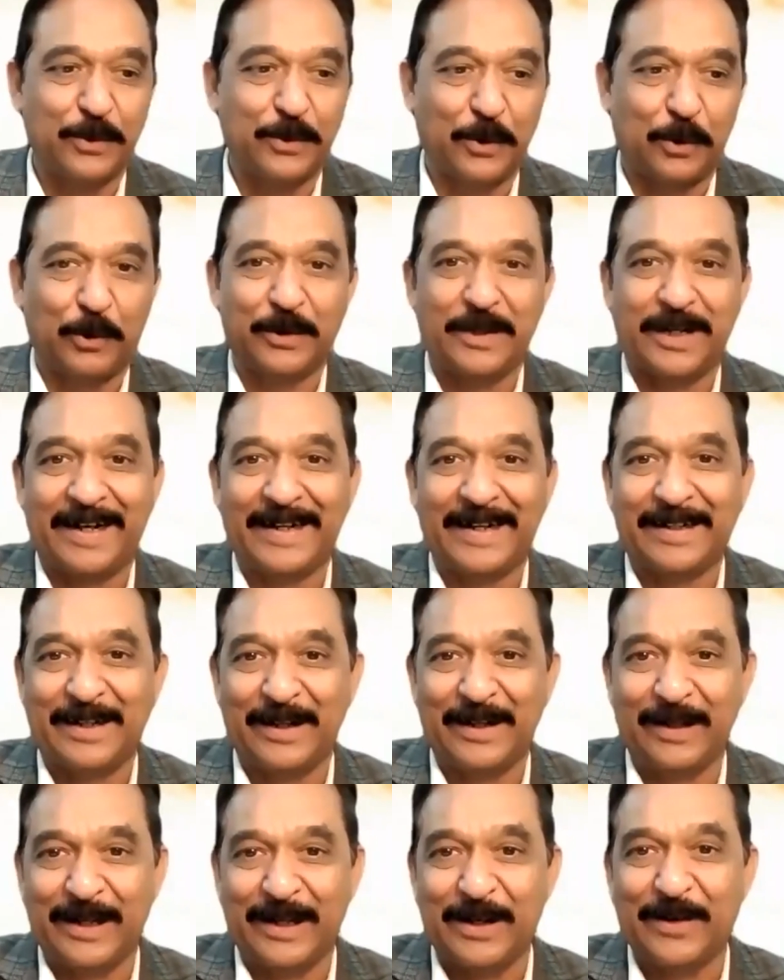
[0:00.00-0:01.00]
to know
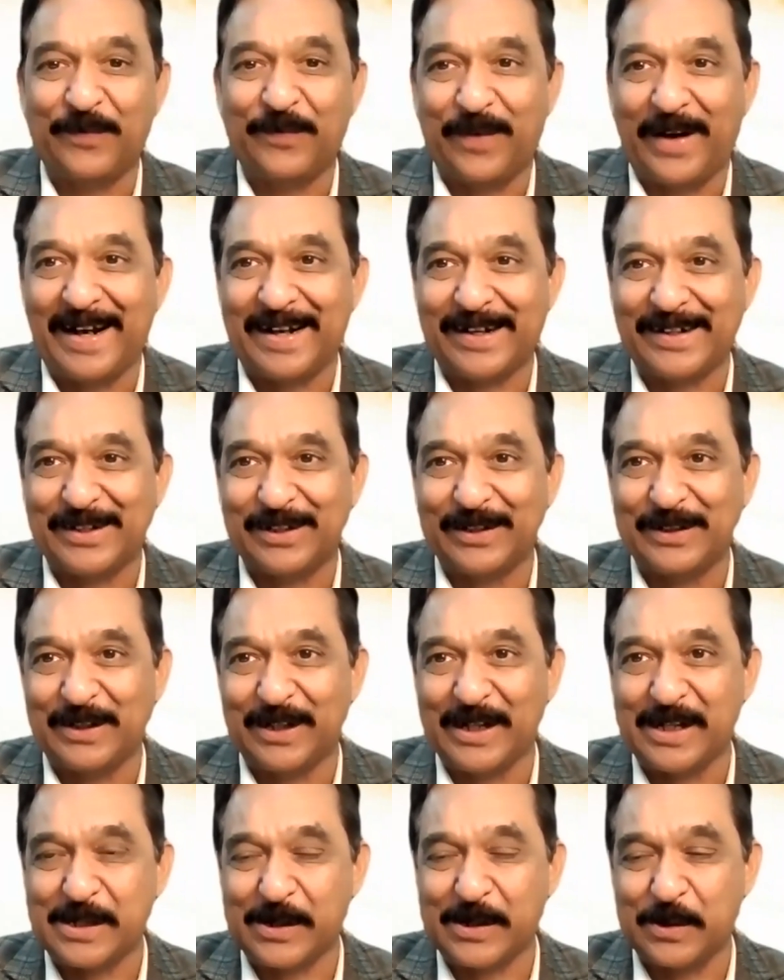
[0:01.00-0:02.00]
that in fact
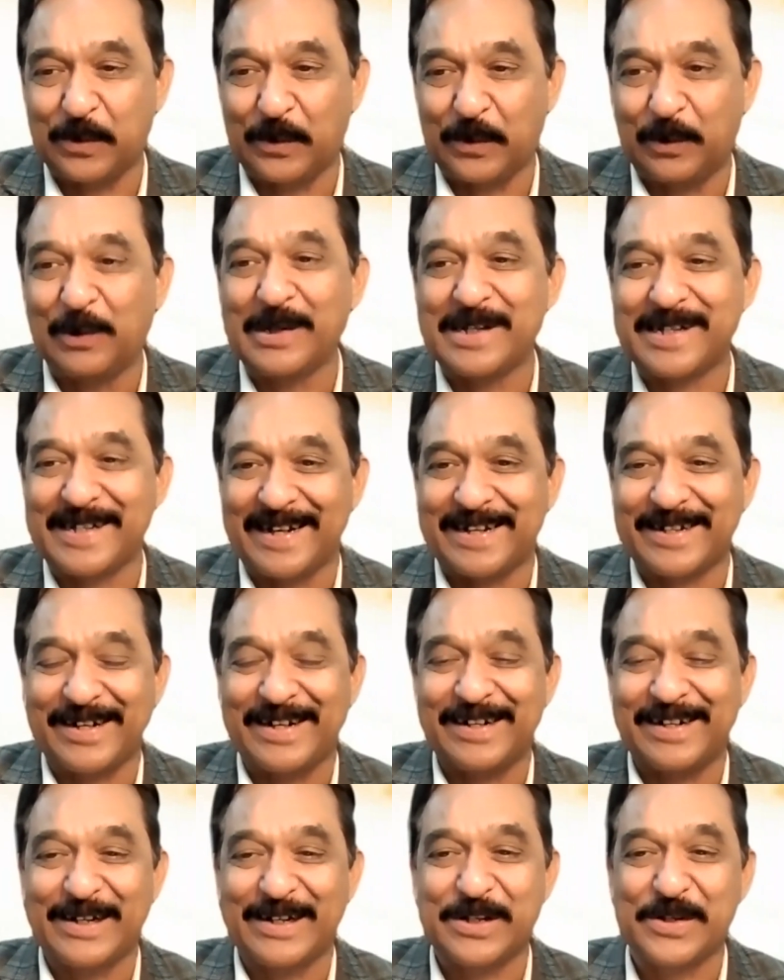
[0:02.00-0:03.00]
this whole
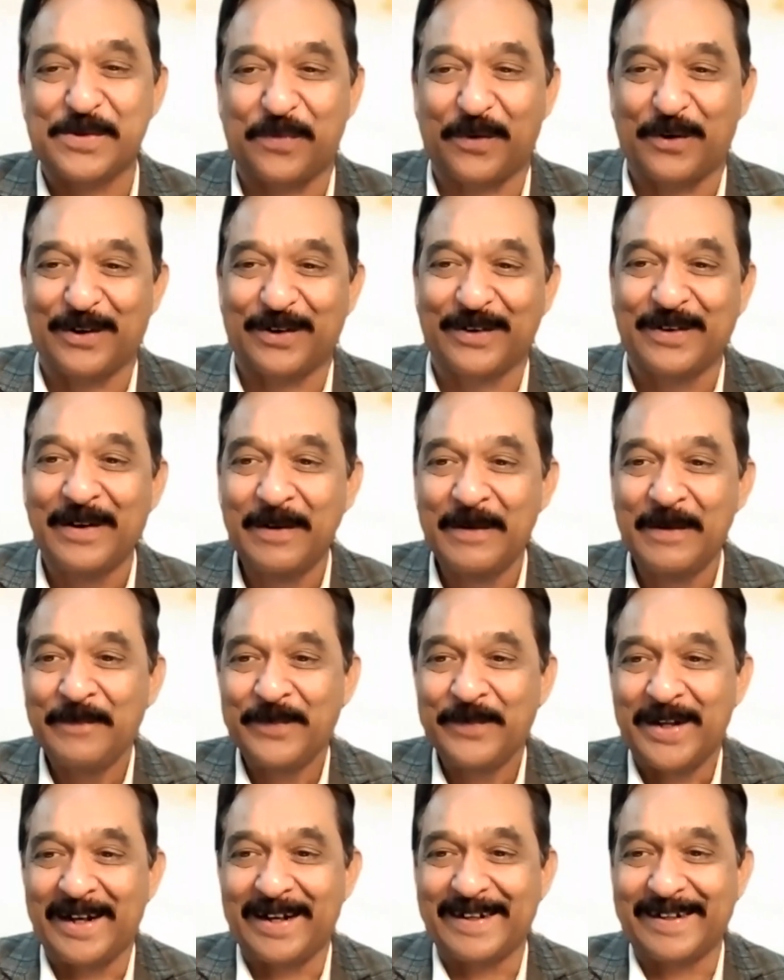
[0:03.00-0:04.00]
session is for
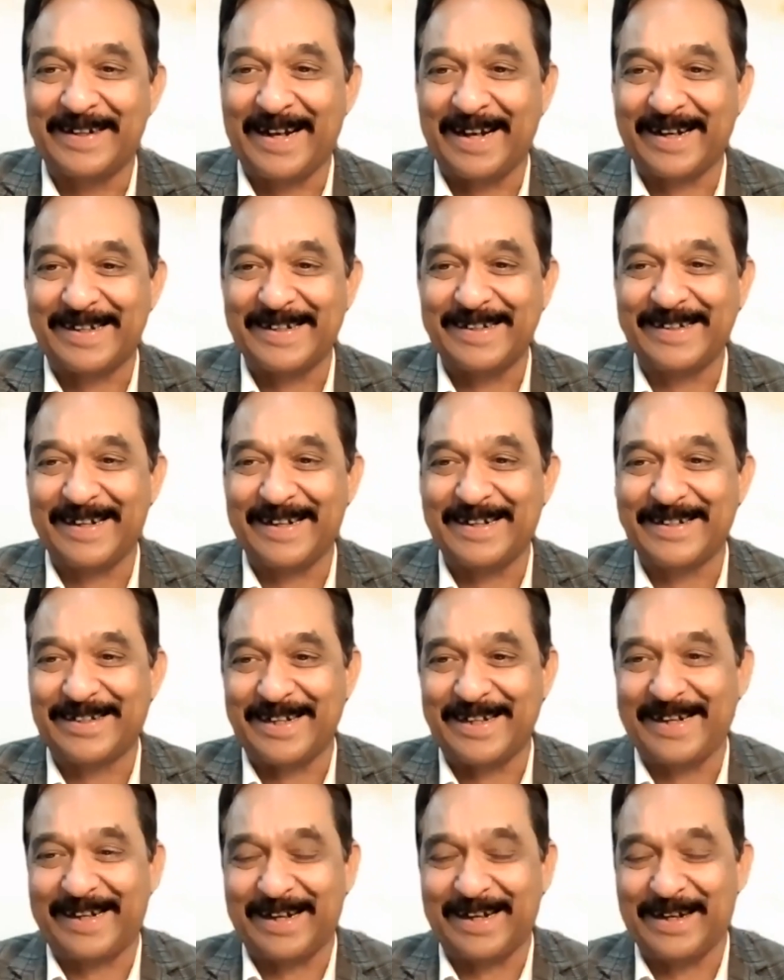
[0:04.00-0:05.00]
getting
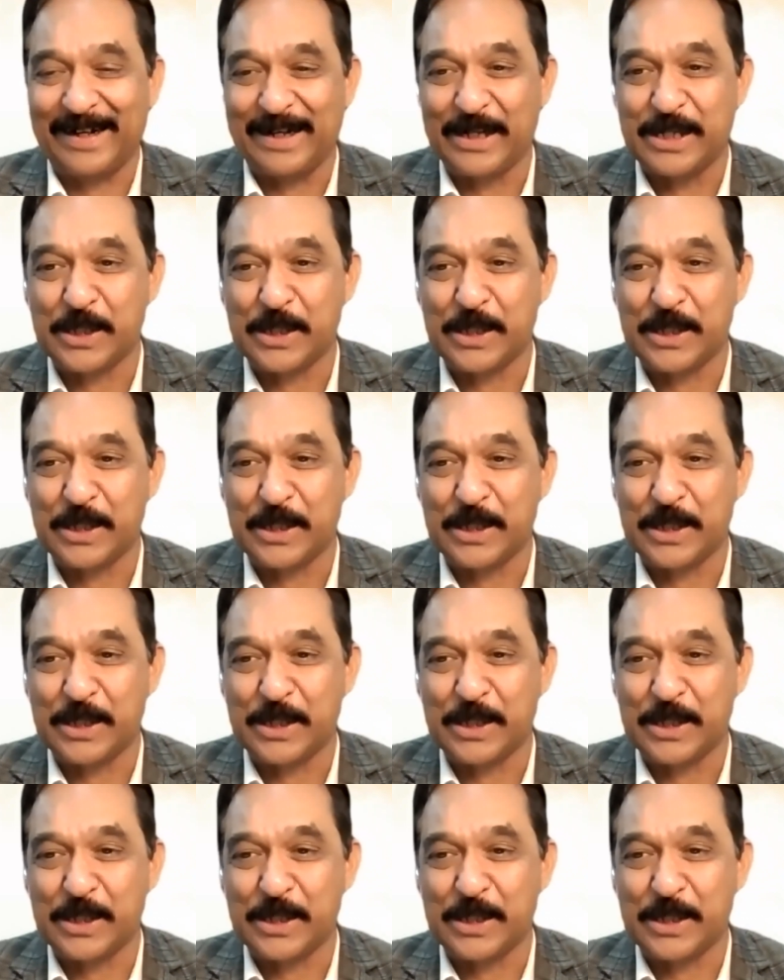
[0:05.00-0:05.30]
and taking